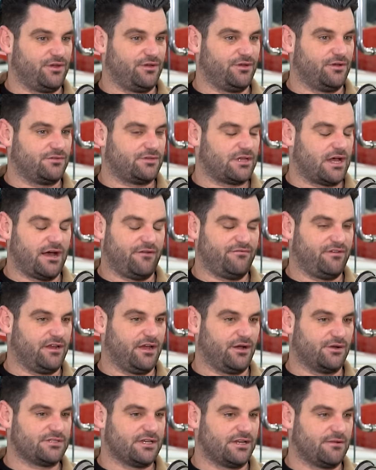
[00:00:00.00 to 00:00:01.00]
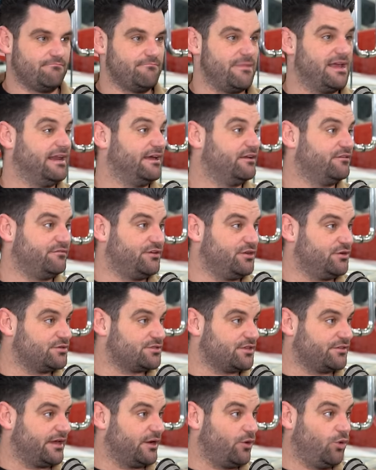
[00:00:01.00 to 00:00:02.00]
videos had 1 million views
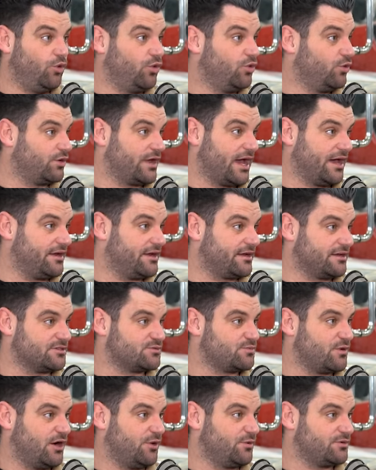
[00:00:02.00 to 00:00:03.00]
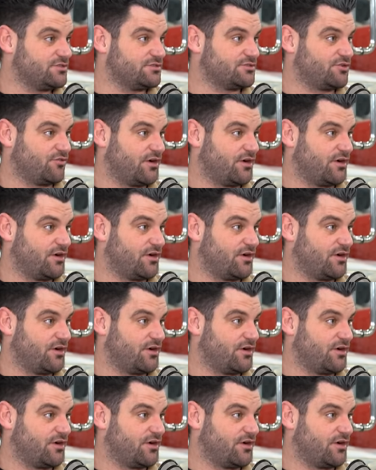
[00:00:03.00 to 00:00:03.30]
on there, all organic as well, which is